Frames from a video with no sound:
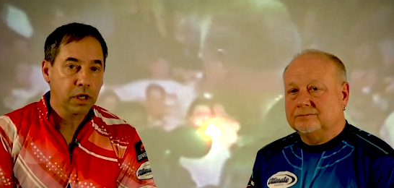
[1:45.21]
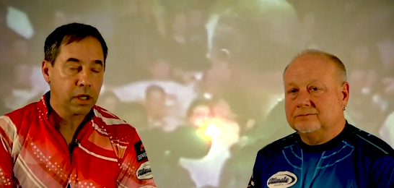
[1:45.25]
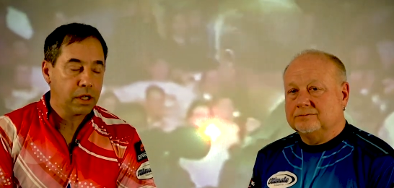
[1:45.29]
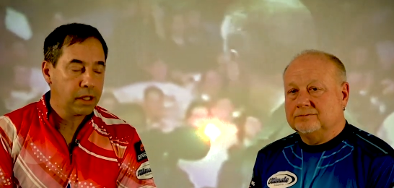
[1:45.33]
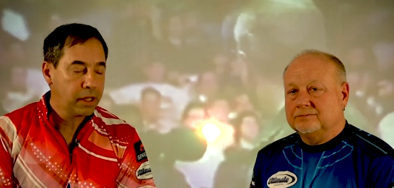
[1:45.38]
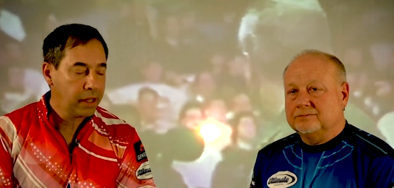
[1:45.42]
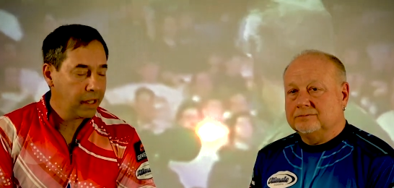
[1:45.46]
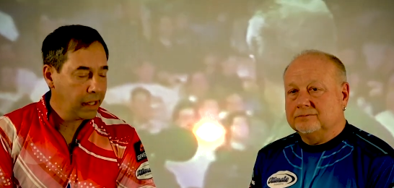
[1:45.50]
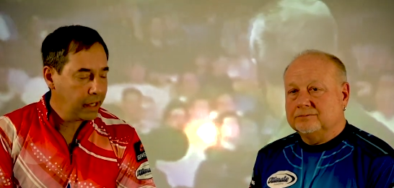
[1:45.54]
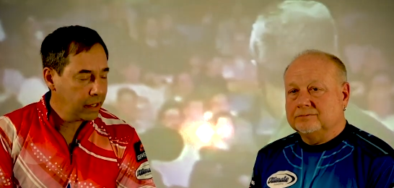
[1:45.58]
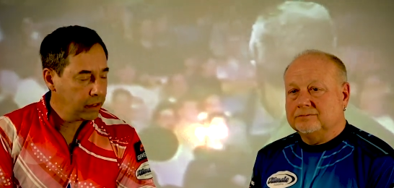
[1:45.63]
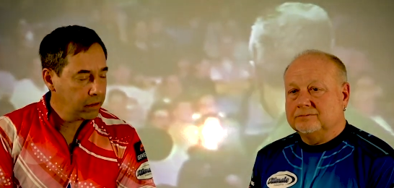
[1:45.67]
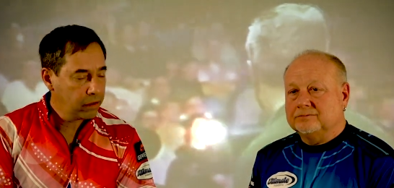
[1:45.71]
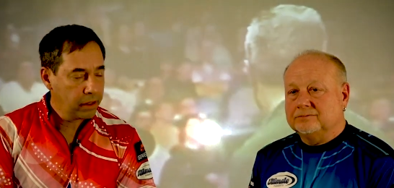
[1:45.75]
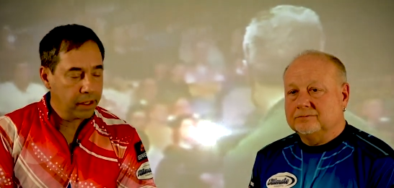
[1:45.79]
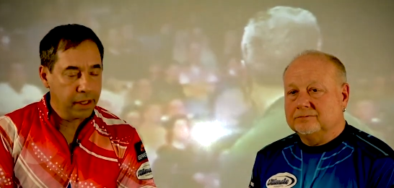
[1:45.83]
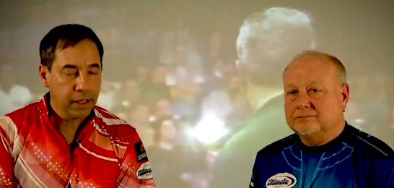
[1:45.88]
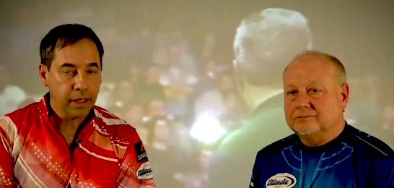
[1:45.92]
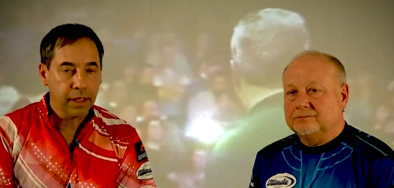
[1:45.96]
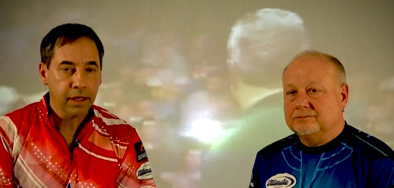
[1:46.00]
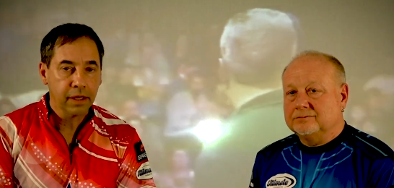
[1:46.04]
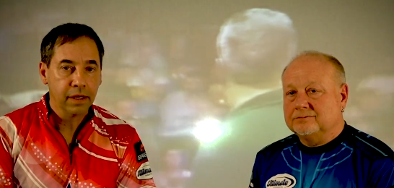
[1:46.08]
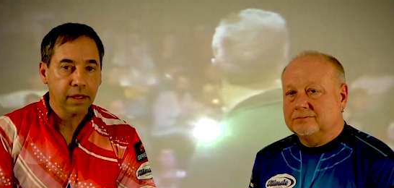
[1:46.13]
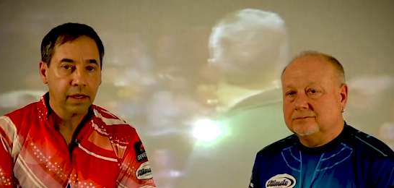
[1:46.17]

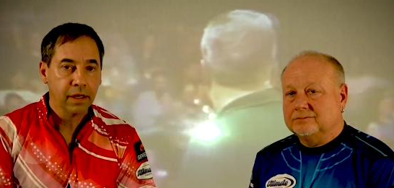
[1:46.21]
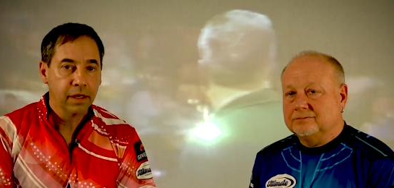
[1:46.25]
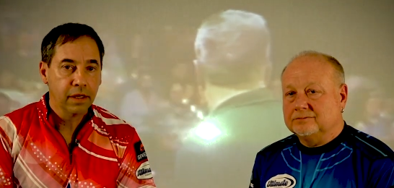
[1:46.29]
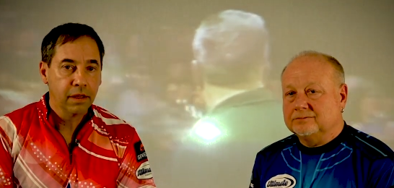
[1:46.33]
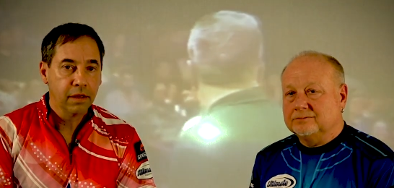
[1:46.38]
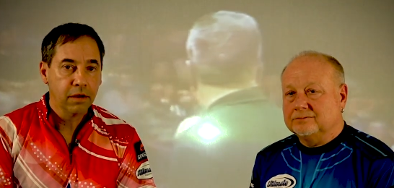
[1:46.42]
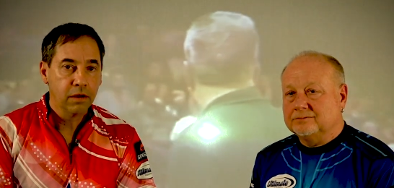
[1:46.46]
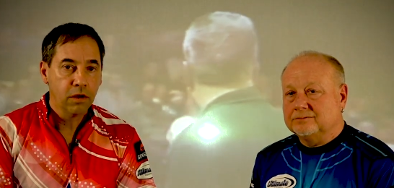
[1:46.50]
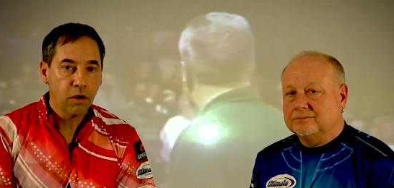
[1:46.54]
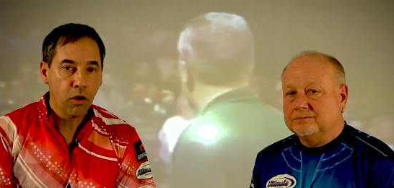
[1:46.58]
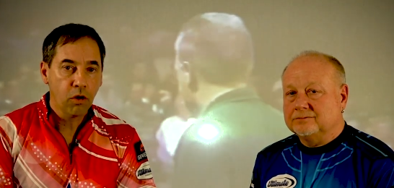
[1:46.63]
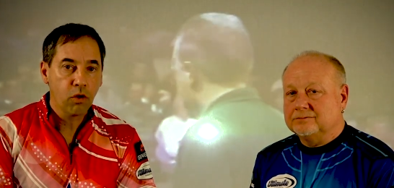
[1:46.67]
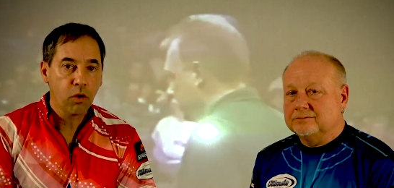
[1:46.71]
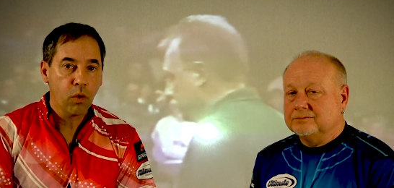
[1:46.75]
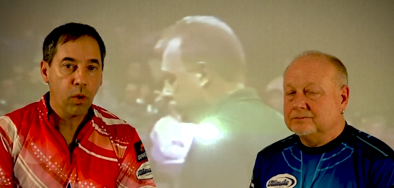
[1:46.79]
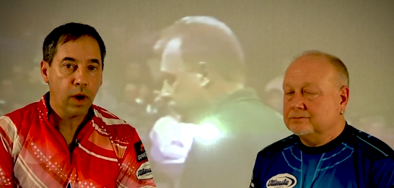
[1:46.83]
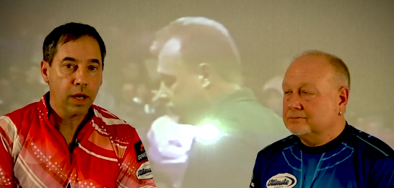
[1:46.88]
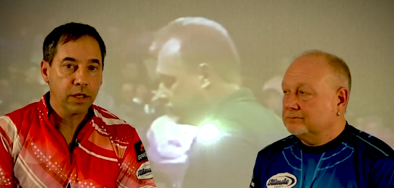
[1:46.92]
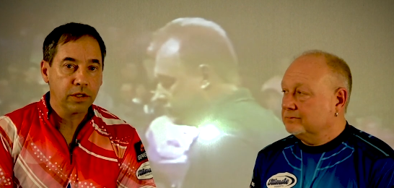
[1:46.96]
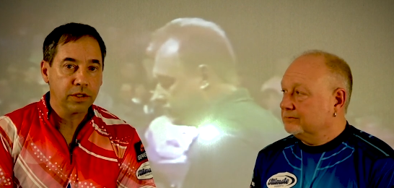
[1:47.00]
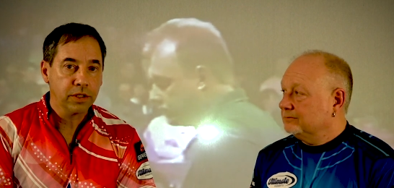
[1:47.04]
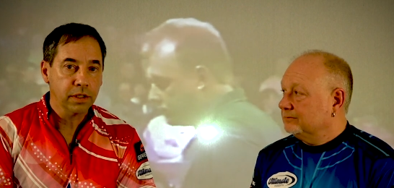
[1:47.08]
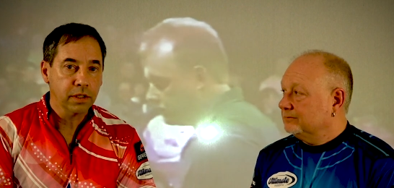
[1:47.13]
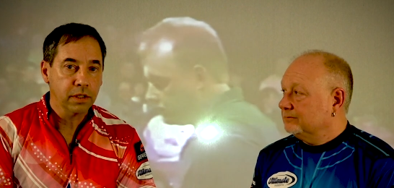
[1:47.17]
Speaker 1: Clearly, no
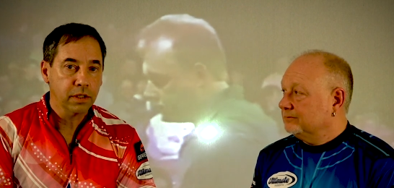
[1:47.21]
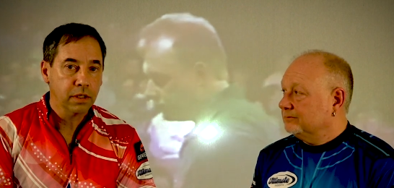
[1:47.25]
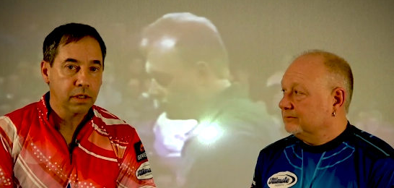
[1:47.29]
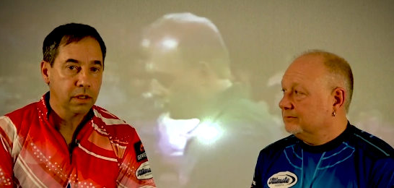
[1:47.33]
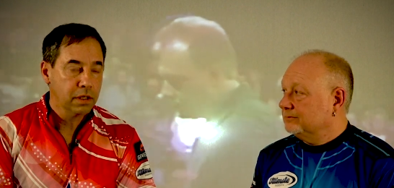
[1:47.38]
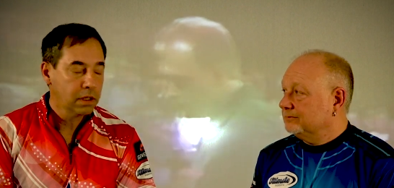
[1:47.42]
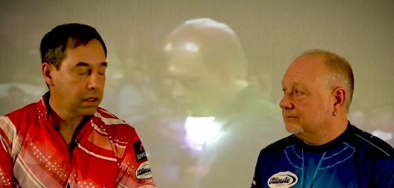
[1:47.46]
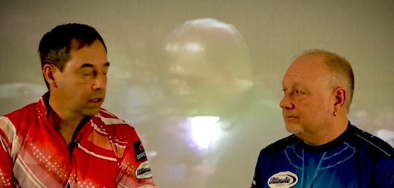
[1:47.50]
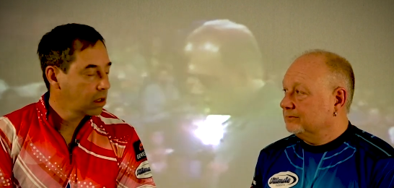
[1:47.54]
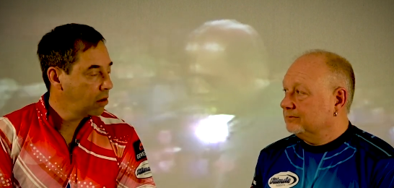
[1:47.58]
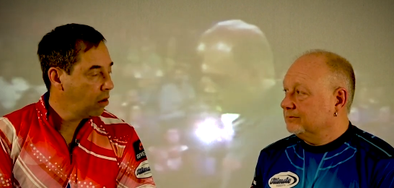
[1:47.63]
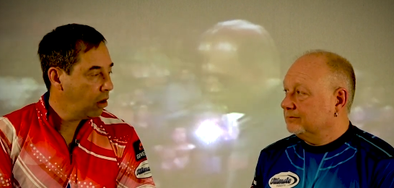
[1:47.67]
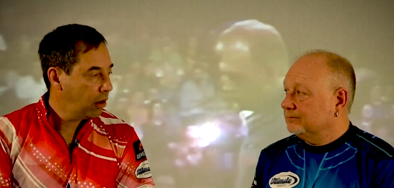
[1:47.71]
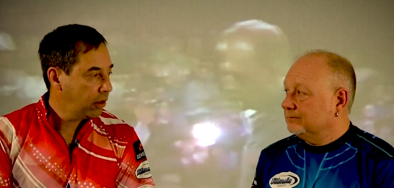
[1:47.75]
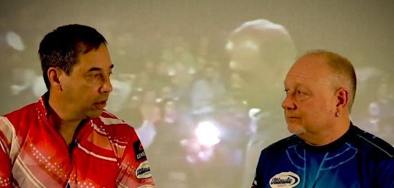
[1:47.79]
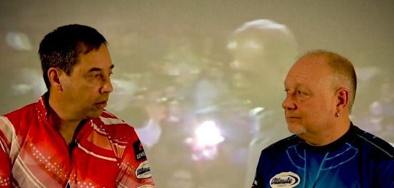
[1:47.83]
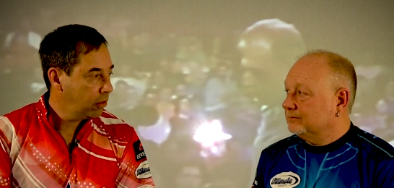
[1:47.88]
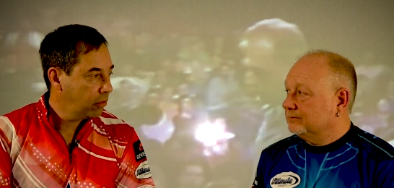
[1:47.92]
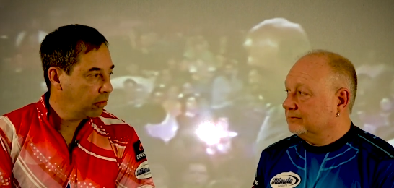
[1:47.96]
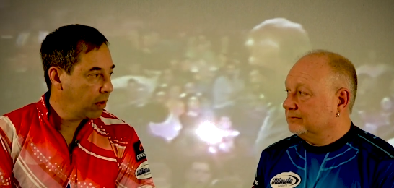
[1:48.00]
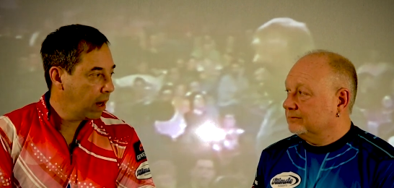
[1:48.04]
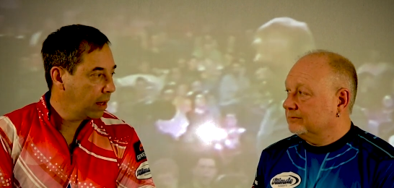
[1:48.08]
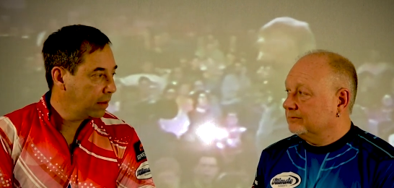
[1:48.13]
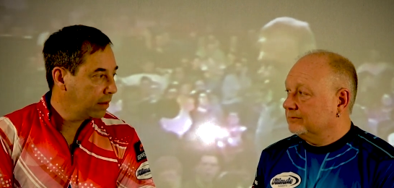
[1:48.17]
question, caught
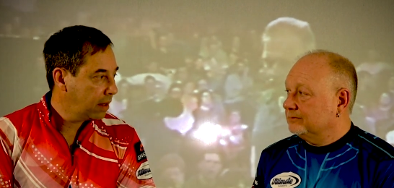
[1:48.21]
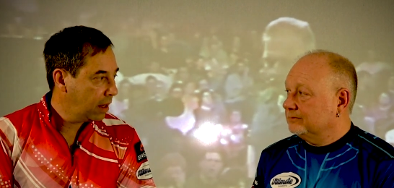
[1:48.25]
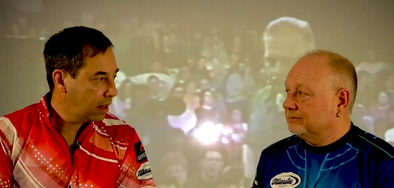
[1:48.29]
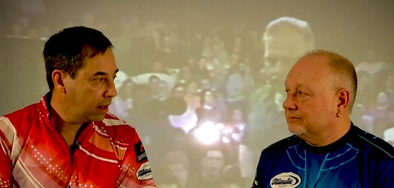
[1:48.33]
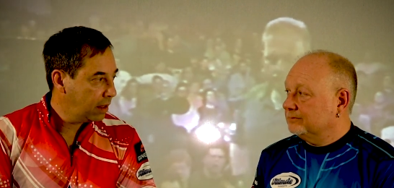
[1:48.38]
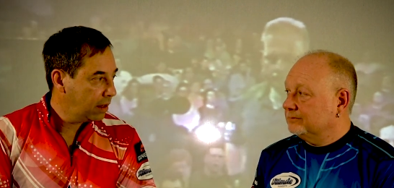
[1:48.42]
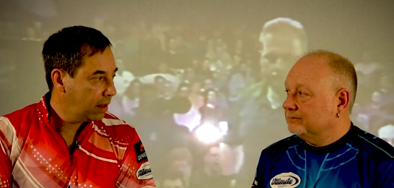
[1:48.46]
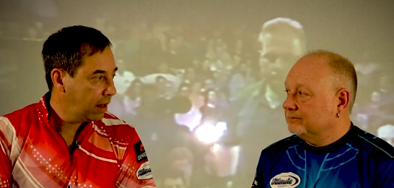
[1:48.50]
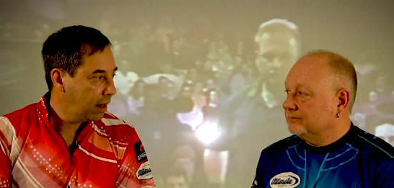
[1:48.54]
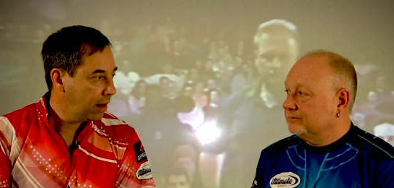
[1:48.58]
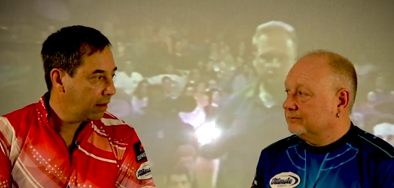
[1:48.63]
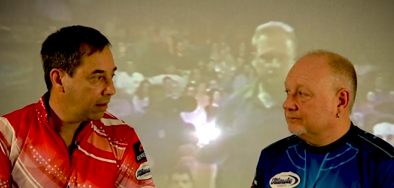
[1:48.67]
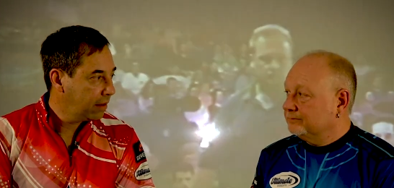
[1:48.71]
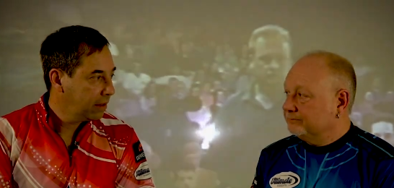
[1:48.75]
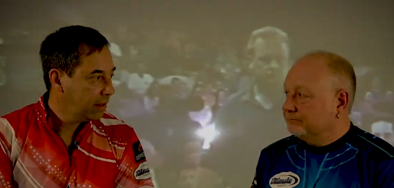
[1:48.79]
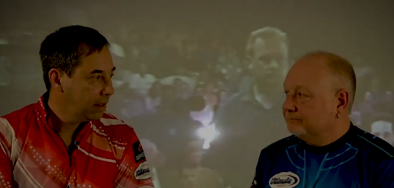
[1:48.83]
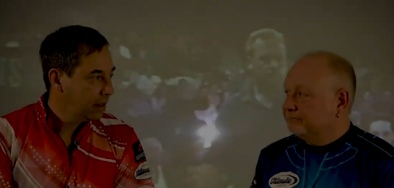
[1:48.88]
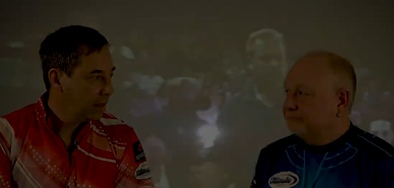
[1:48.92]
you right then and there.